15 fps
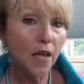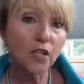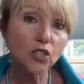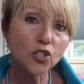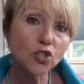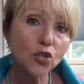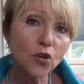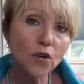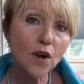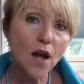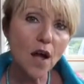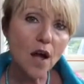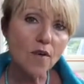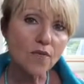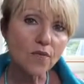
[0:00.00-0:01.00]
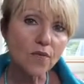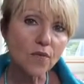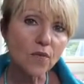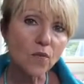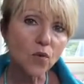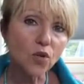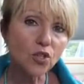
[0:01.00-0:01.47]
And sure enough,
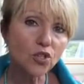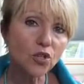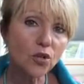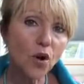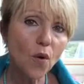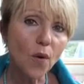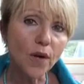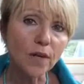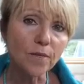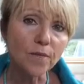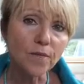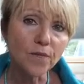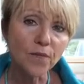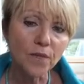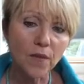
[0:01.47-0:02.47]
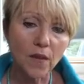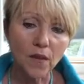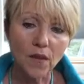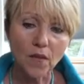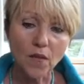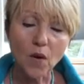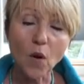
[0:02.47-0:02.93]
wouldn't you know it,
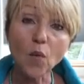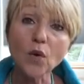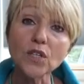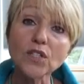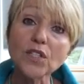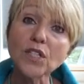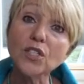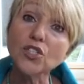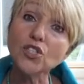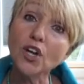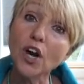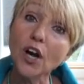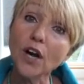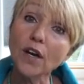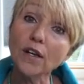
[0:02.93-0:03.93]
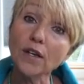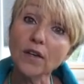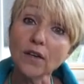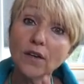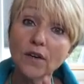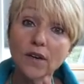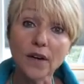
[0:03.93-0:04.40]
there was this
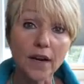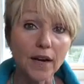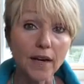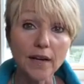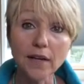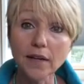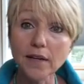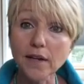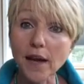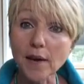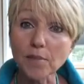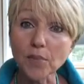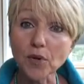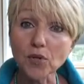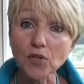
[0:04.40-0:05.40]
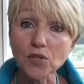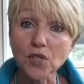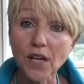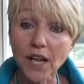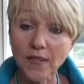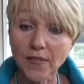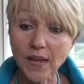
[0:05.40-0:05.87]
toddler in diapers
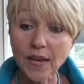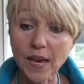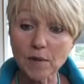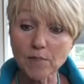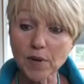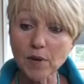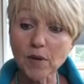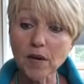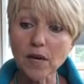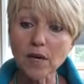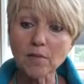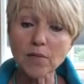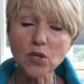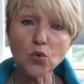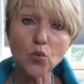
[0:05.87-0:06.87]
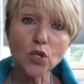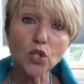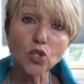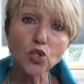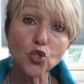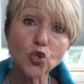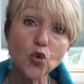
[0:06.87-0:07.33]
that had been in
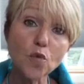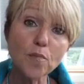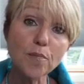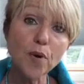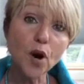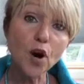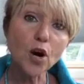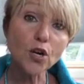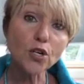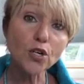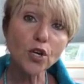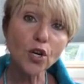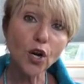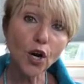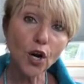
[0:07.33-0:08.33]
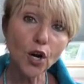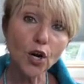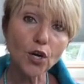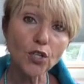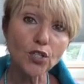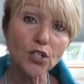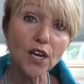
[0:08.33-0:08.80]
between 2 parked
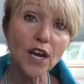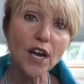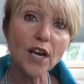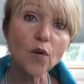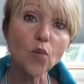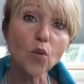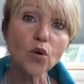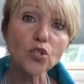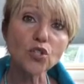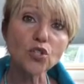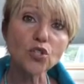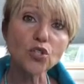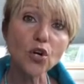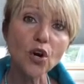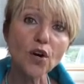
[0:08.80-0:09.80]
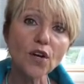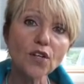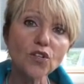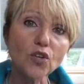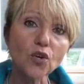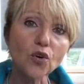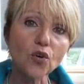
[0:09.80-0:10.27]
cars and was starting
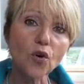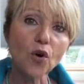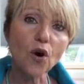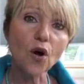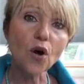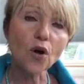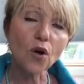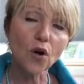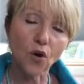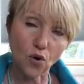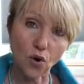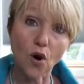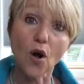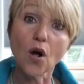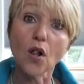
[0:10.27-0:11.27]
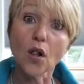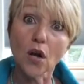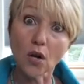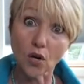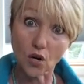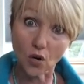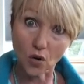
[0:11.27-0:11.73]
to crawl
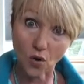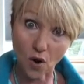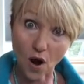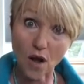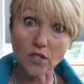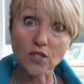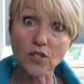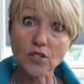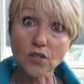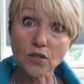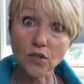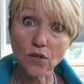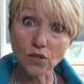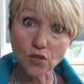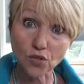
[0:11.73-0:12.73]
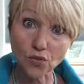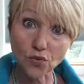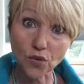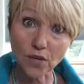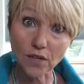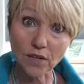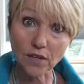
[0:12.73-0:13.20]
across the
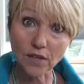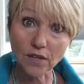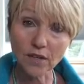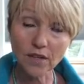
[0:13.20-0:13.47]
street.